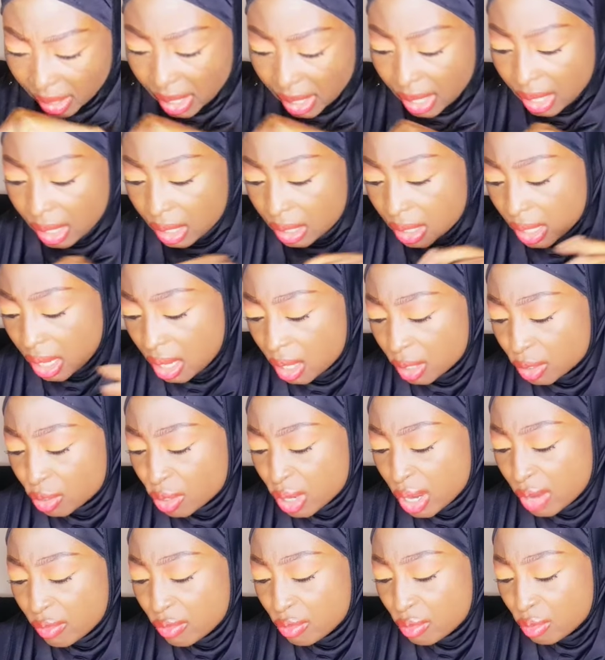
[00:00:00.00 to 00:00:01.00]
at the heart you
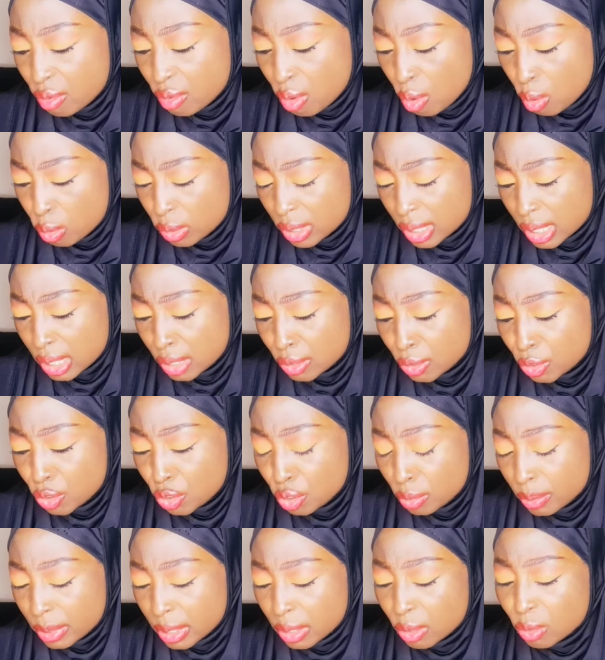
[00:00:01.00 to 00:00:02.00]
have rose and
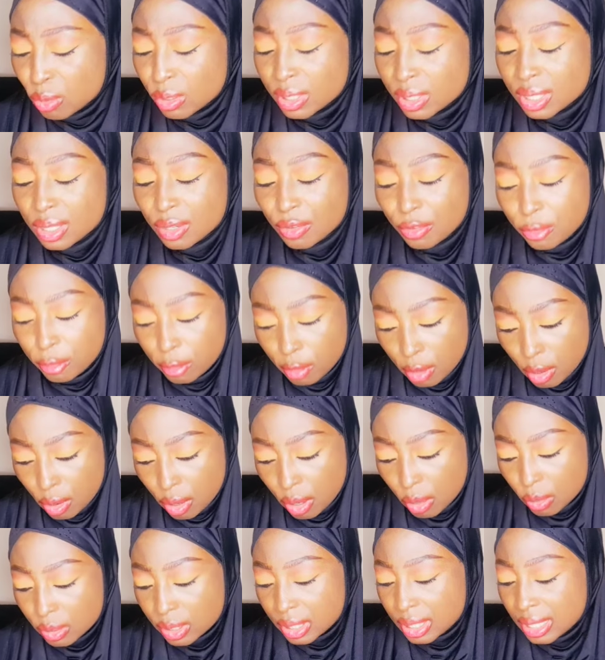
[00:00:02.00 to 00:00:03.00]
tuberose, the
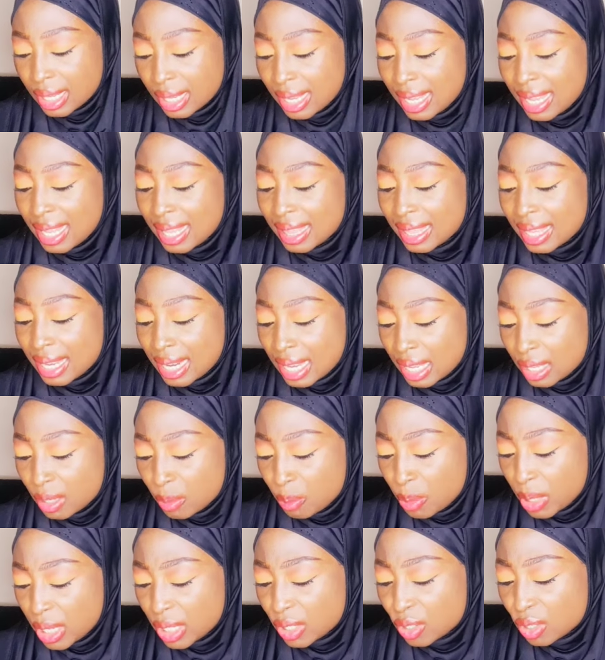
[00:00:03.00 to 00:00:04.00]
florals. Then at the
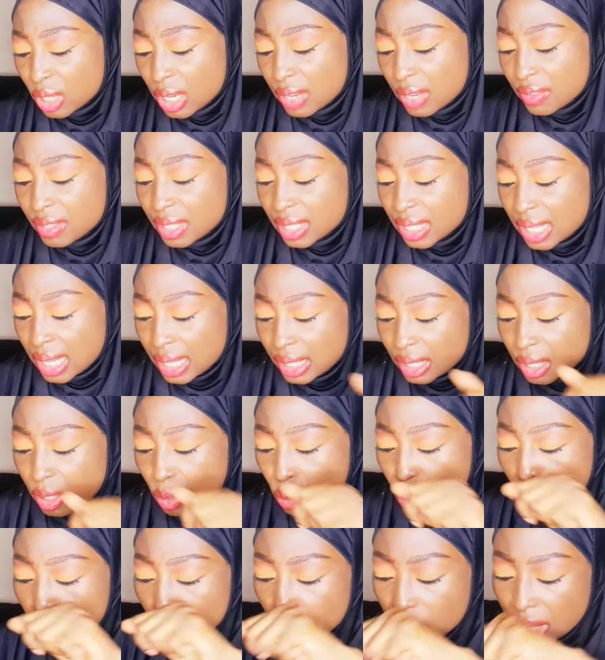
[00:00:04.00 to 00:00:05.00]
base you have
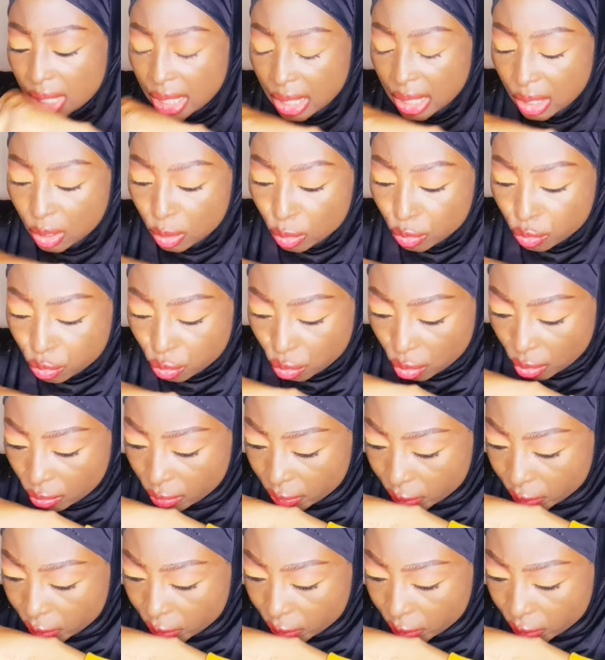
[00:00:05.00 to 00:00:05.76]
sandalwood, heliotrope,